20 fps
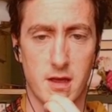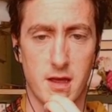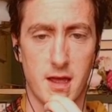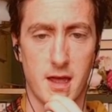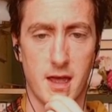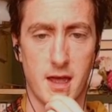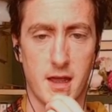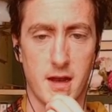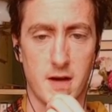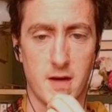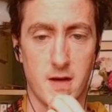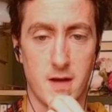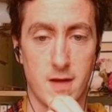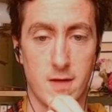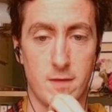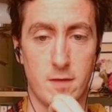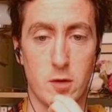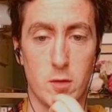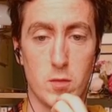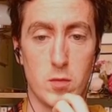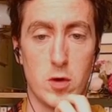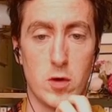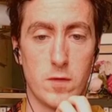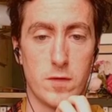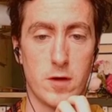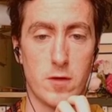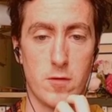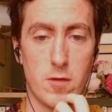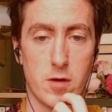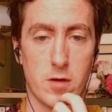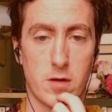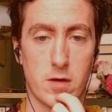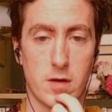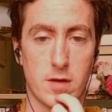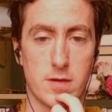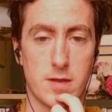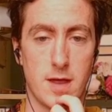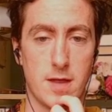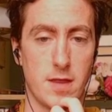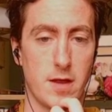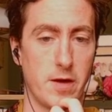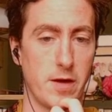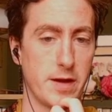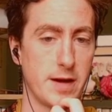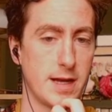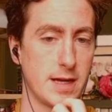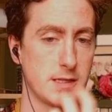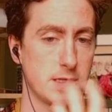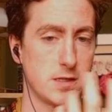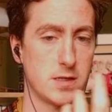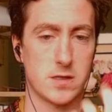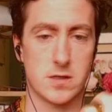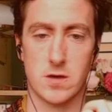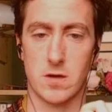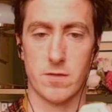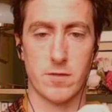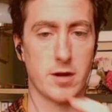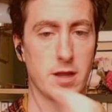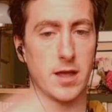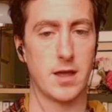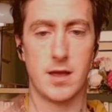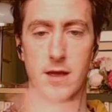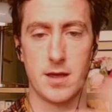and if you move your rook, then the knight has a discovery.